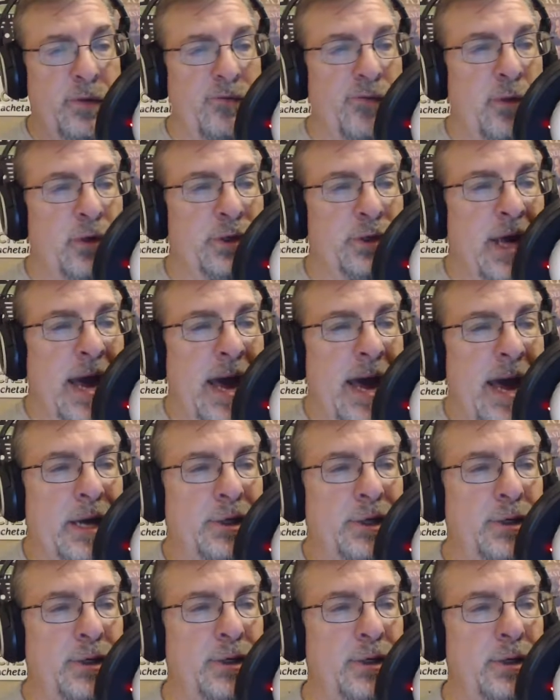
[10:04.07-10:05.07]
first
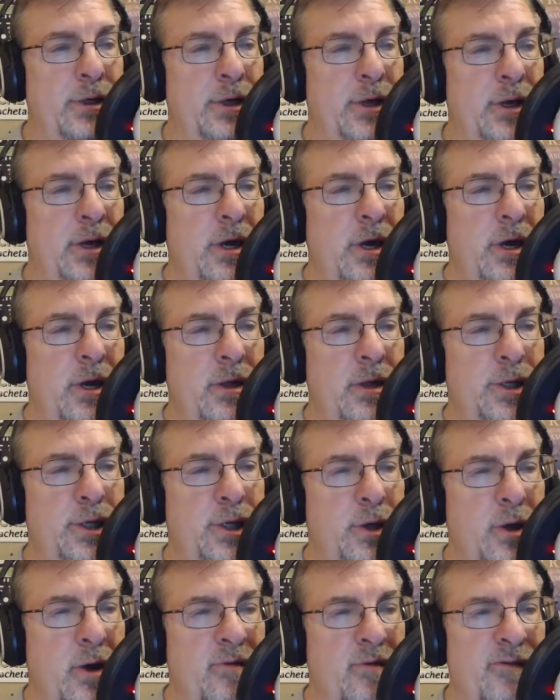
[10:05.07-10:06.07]
cache
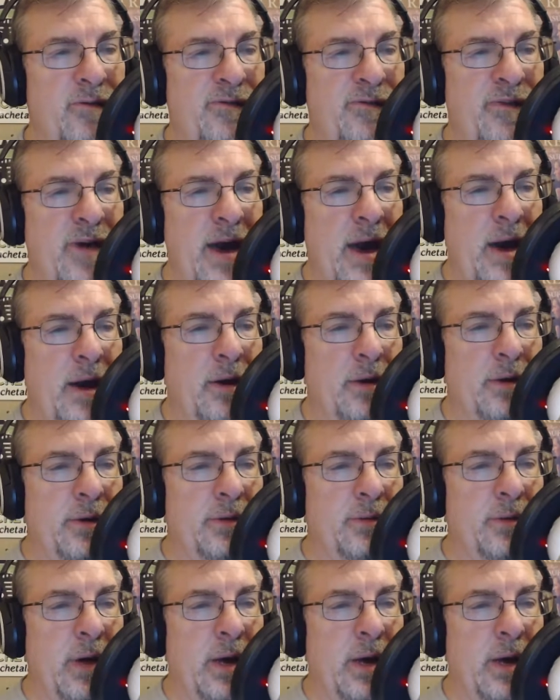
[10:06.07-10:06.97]
that you ever found